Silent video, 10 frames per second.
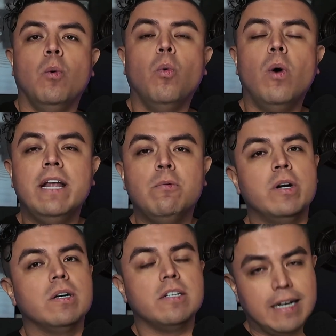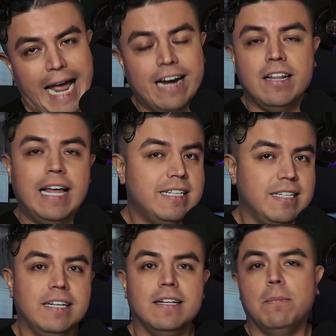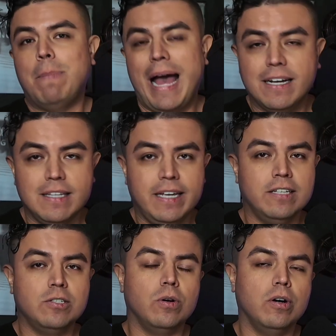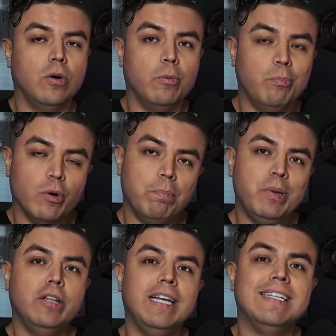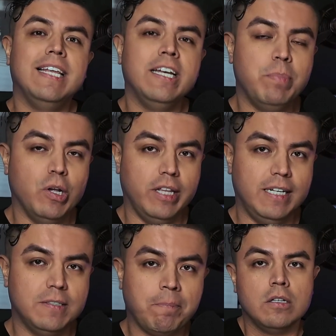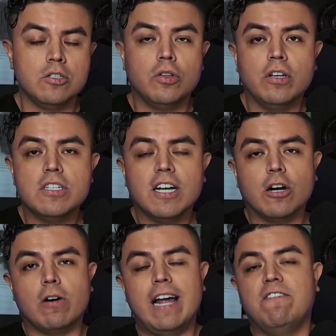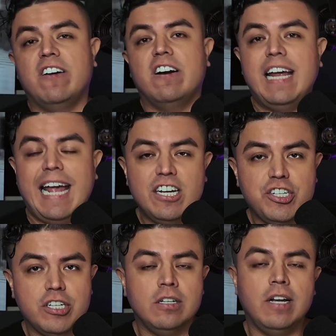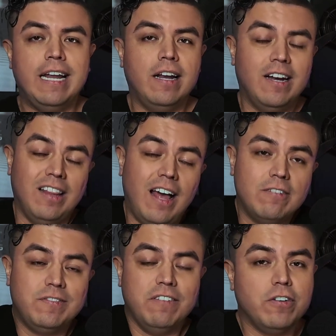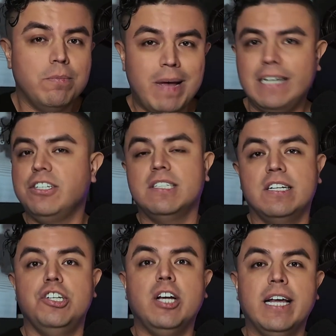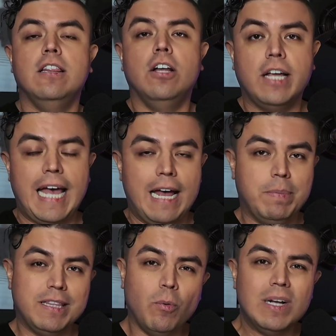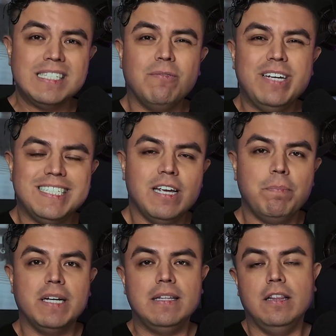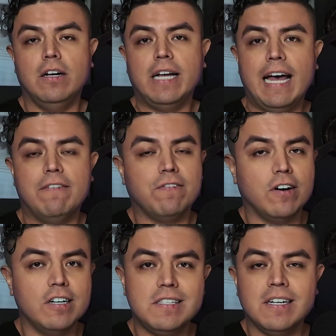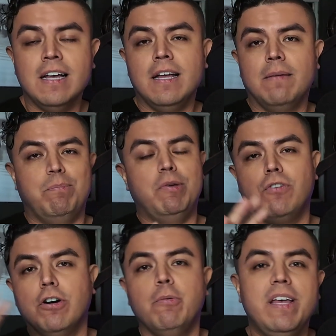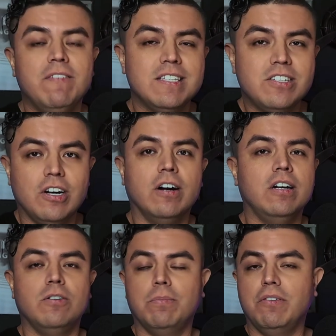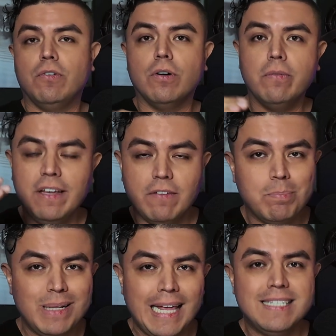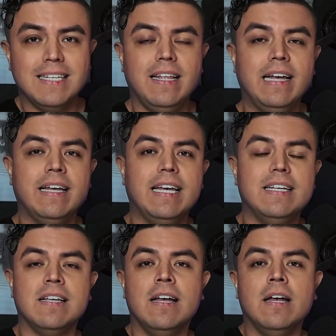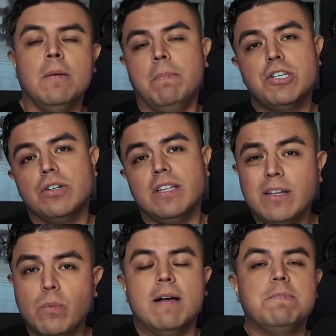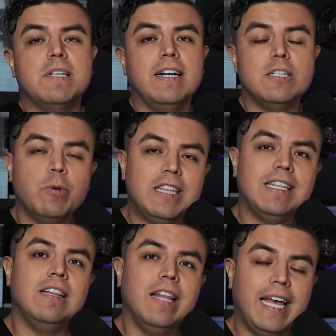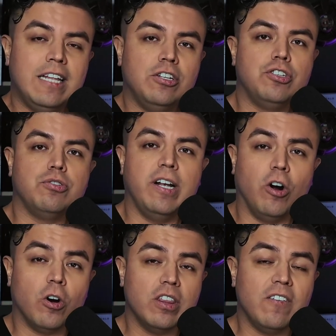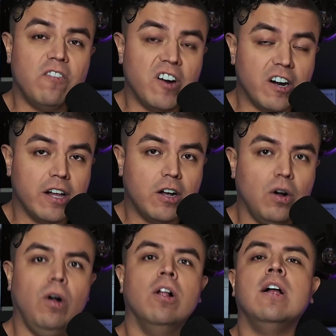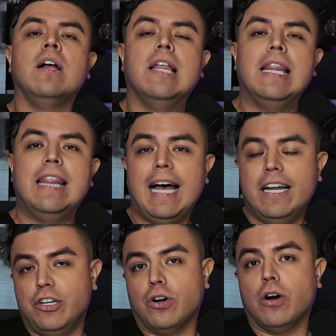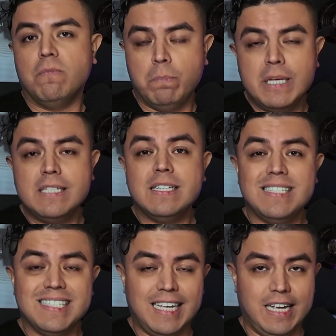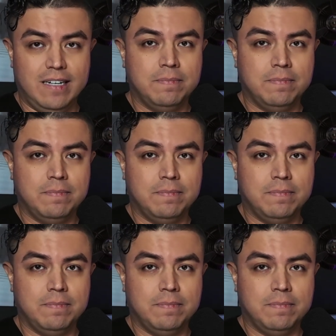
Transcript: when we're analyzing backlinks or we're building link buildings. So there's a great variation and a lot of different metrics that you can look at. But the ones that we typically look at first, before we even start or before we even place a link, is make sure that the website is within the industry or the vertical that your business is in.